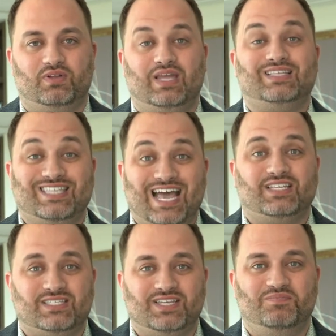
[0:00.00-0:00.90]
It's
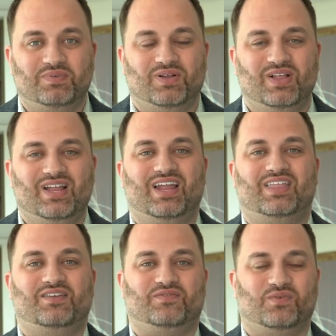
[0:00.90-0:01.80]
that simple.
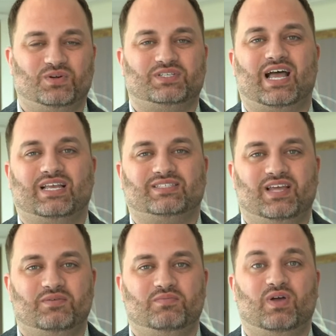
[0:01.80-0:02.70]
And then of course, ask
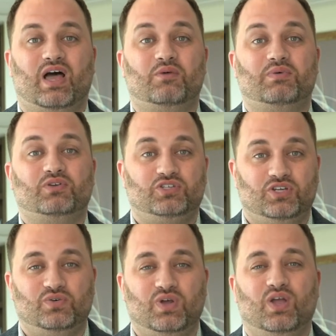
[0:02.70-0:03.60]
them, how about
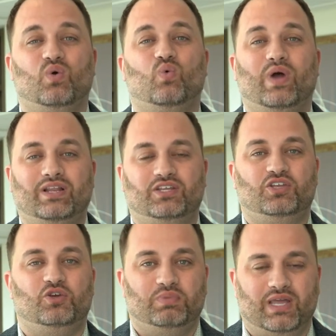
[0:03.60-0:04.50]
you? When do
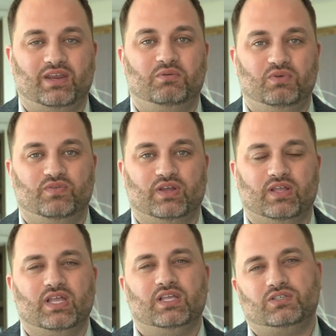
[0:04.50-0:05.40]
you plan on moving?
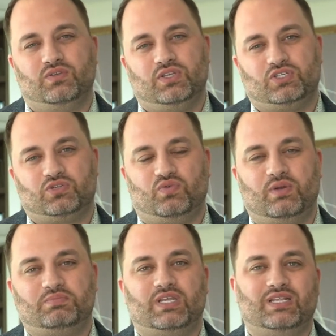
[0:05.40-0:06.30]
So the
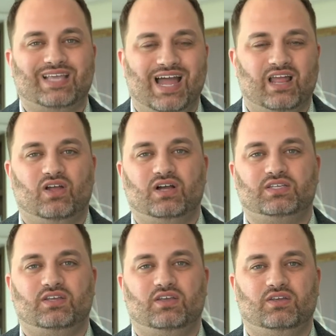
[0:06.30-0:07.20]
scripts, the dialogues
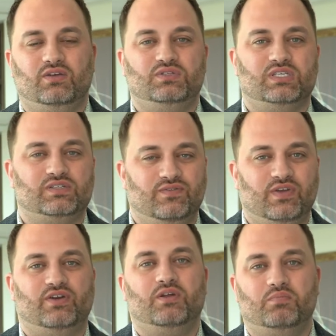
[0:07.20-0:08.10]
that you use is
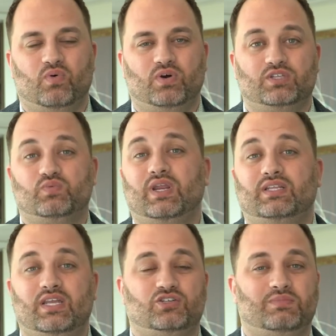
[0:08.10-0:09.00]
very important. It's what I
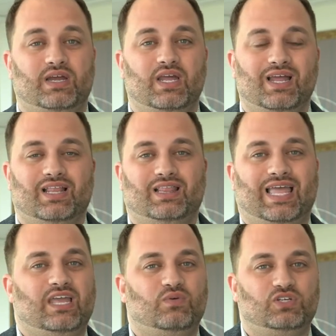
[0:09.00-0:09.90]
teach in my
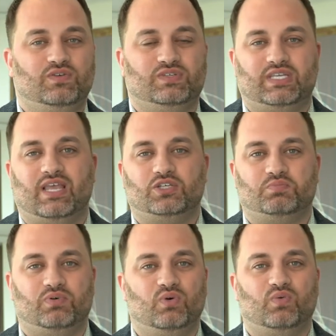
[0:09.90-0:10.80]
language of sales
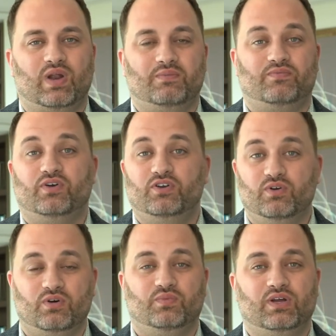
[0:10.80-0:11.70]
program for
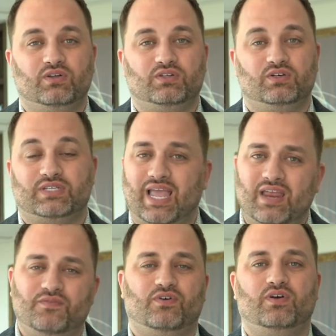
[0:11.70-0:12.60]
newer realtors
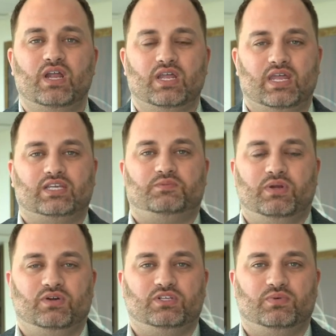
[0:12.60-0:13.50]
and for
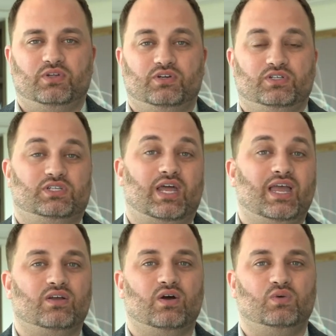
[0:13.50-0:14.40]
experienced realtors that
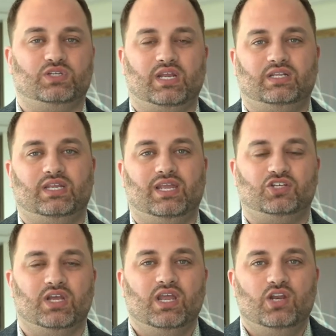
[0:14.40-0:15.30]
I coach, that I
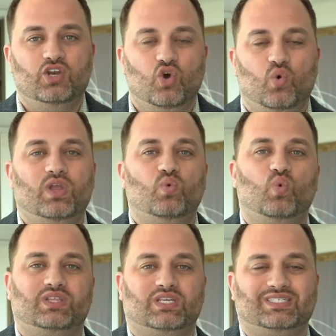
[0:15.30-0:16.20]
teach. Knowing
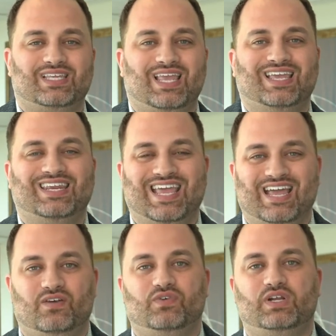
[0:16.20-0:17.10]
what to say in
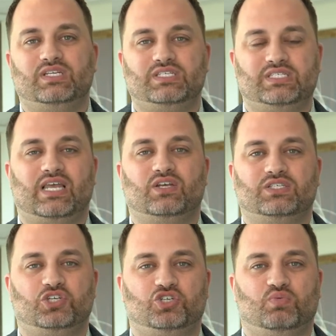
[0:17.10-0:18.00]
every sales
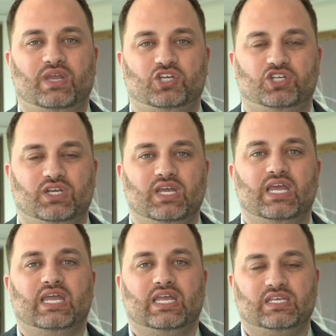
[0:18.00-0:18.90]
situation
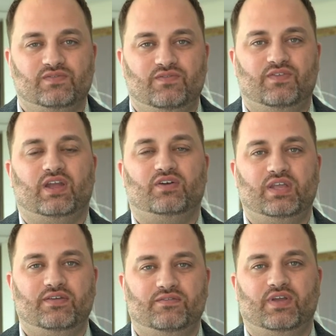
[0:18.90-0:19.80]
is
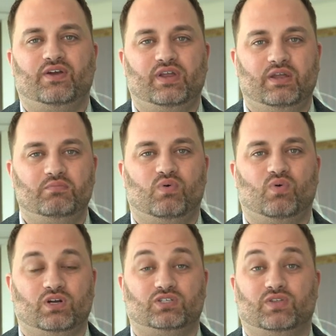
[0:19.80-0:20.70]
very, very important.